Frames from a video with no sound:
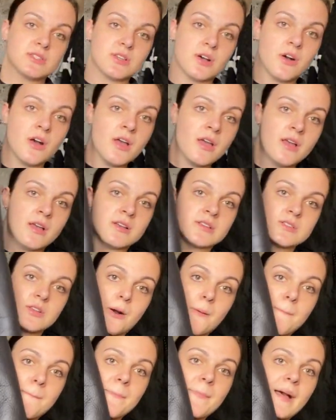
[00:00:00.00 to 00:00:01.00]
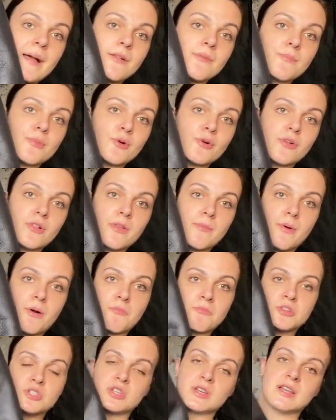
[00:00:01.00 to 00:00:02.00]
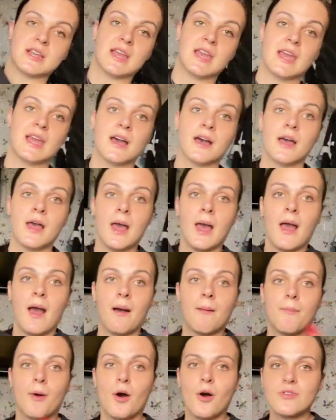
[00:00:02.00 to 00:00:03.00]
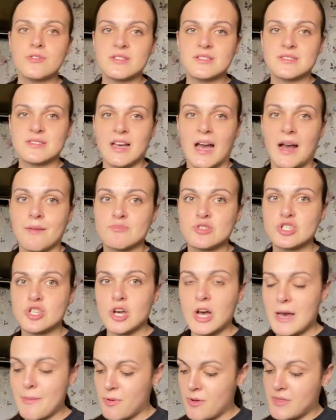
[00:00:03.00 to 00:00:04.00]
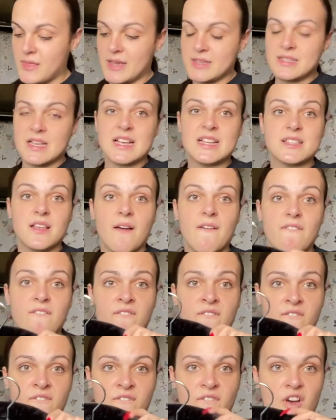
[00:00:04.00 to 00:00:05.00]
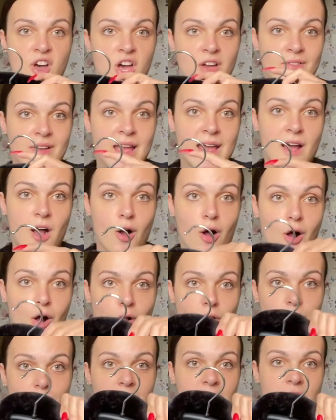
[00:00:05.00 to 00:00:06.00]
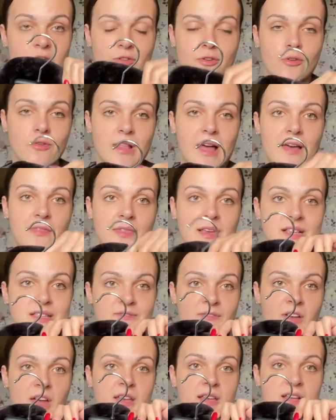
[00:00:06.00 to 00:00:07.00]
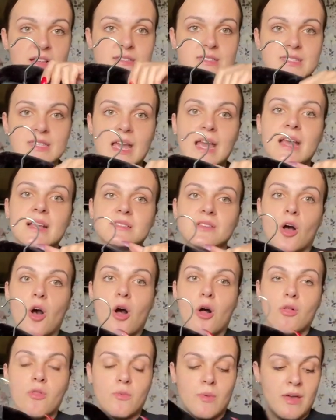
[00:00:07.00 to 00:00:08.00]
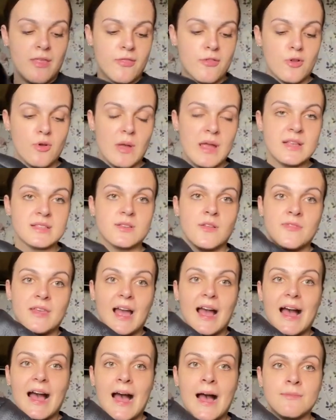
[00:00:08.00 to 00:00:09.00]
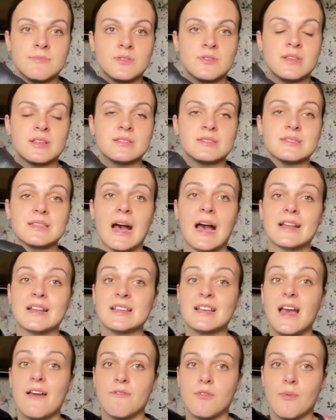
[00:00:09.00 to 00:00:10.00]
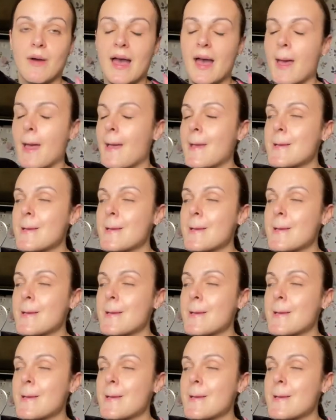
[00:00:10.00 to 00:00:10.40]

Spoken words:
to. It's got a belt buckle at the bottom, which you can hear, but honestly I'm so happy with this. It's furry all the way through, like this fur, you can see it's all the way through. It's on the arms, on the inside, everywhere.